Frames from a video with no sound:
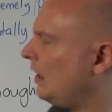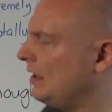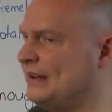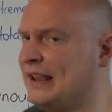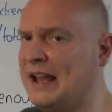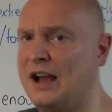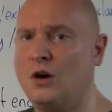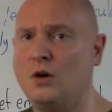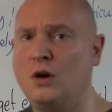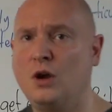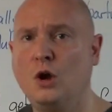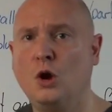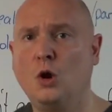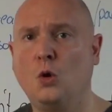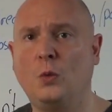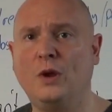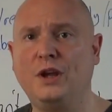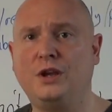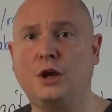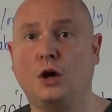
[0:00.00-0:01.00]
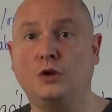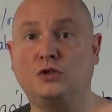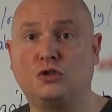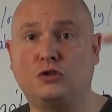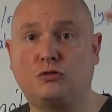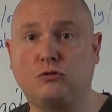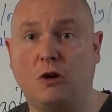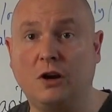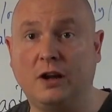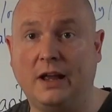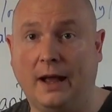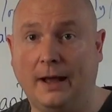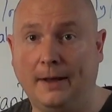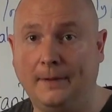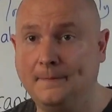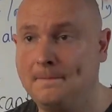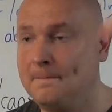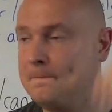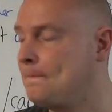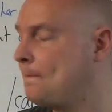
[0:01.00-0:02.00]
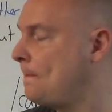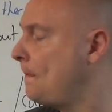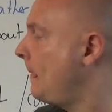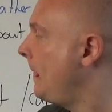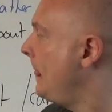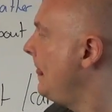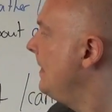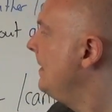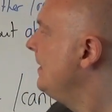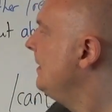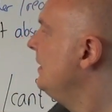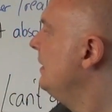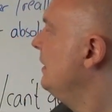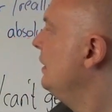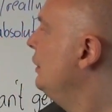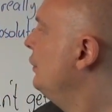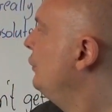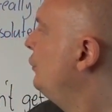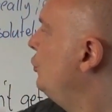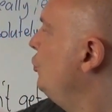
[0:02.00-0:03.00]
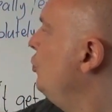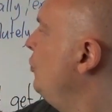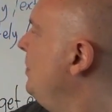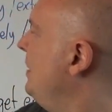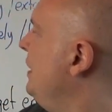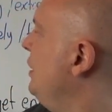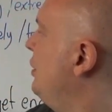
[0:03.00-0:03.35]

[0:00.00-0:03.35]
Now we go stronger. To be